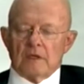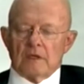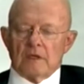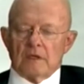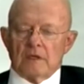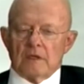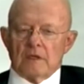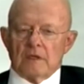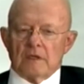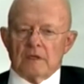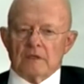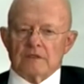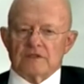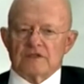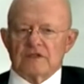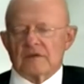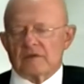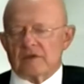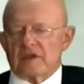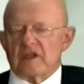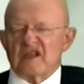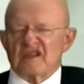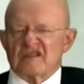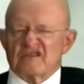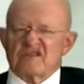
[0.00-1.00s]
And some
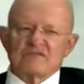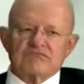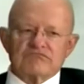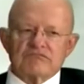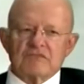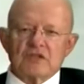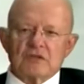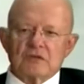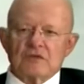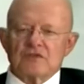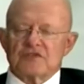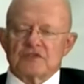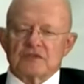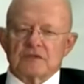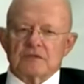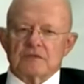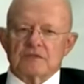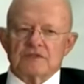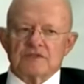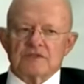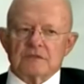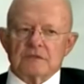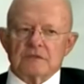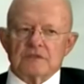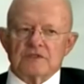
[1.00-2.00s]
of that,
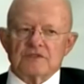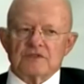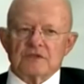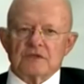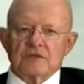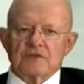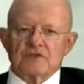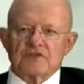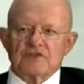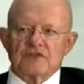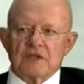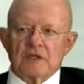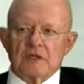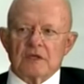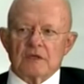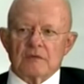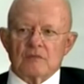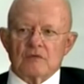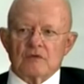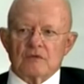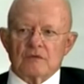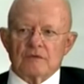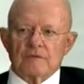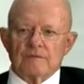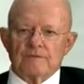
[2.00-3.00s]
is
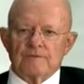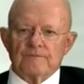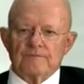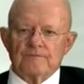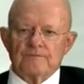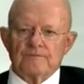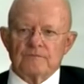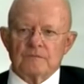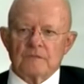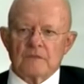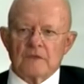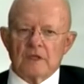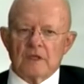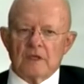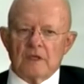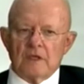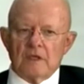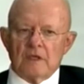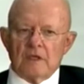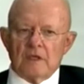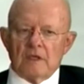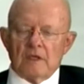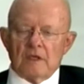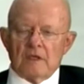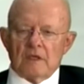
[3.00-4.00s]
understandable.
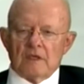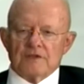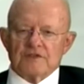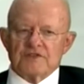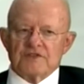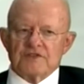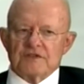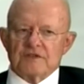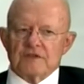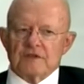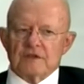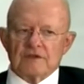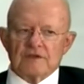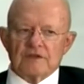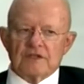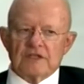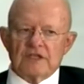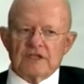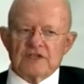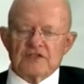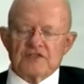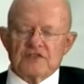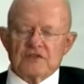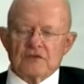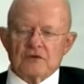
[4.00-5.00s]
This is another
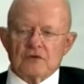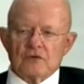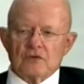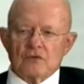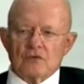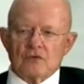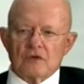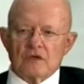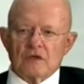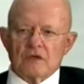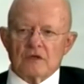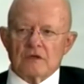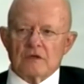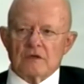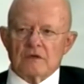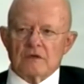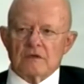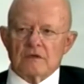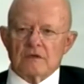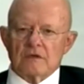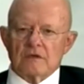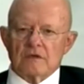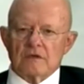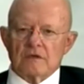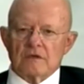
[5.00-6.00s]
case, though, where
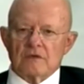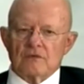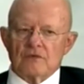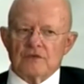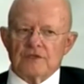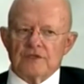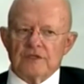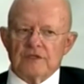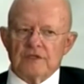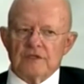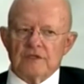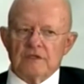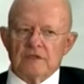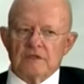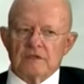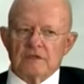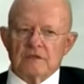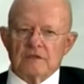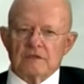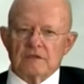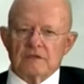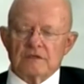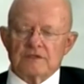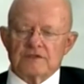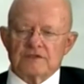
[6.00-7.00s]

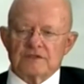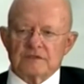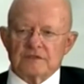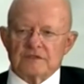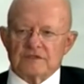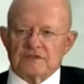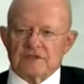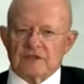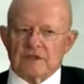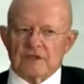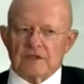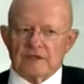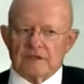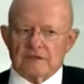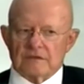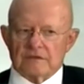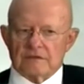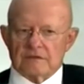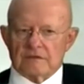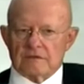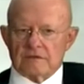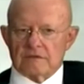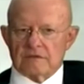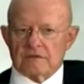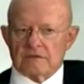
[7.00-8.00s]
it's like
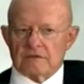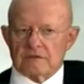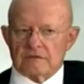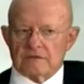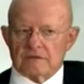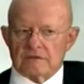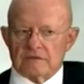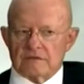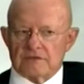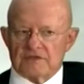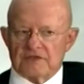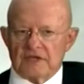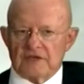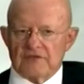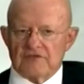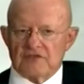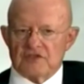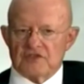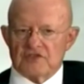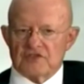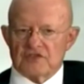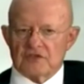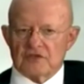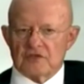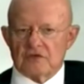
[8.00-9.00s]
the safety
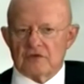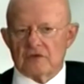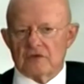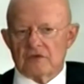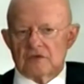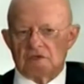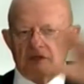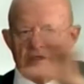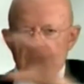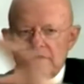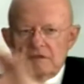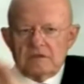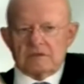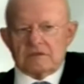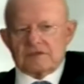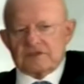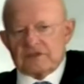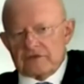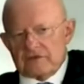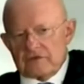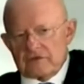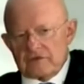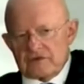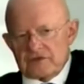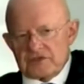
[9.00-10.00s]
and security,
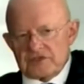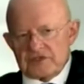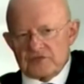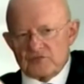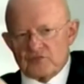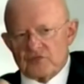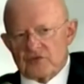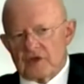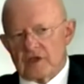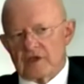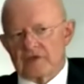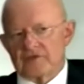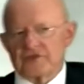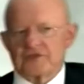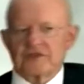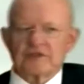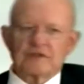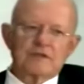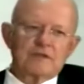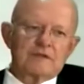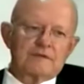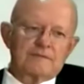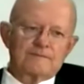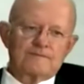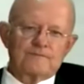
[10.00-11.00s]
civil liberties and
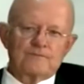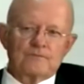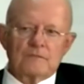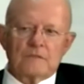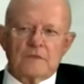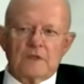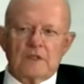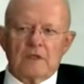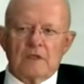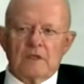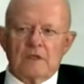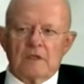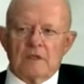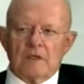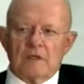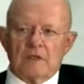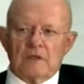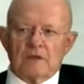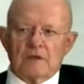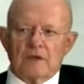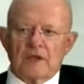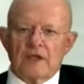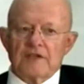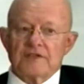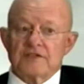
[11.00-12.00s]
privacy.
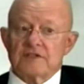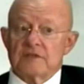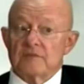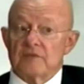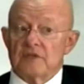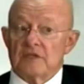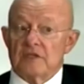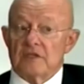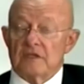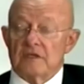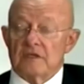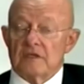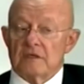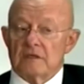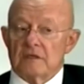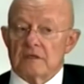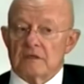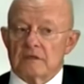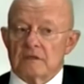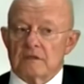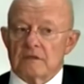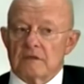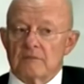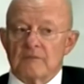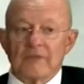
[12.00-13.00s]
There has to be
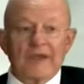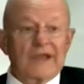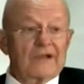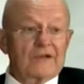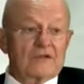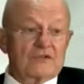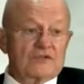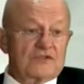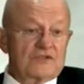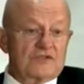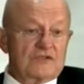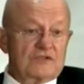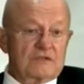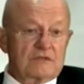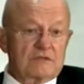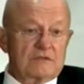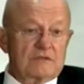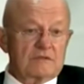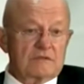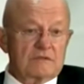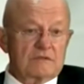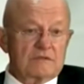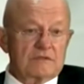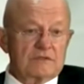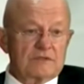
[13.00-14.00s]
a balance
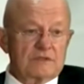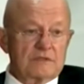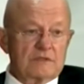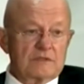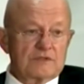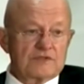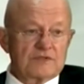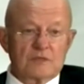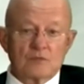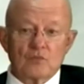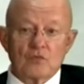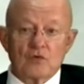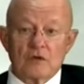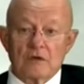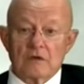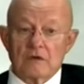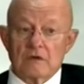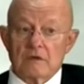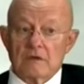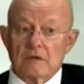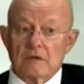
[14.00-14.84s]
somewhere.